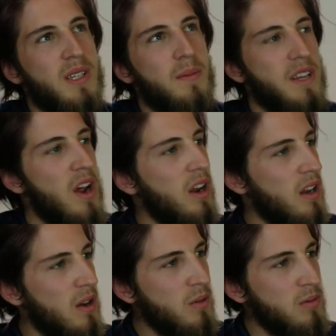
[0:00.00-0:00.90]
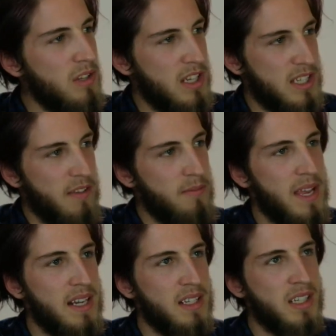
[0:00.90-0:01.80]
to be not alone, because I've
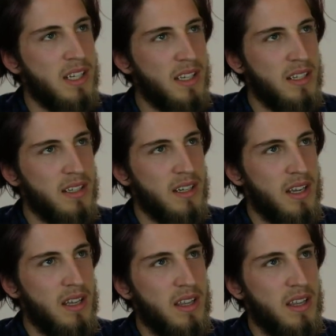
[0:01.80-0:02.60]
been to